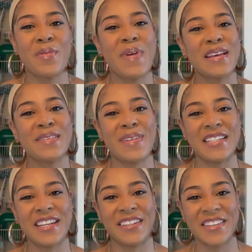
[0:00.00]
back to my
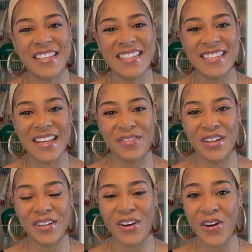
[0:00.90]
channel. This is
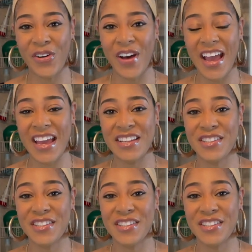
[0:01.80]
Stephanie Nicole H.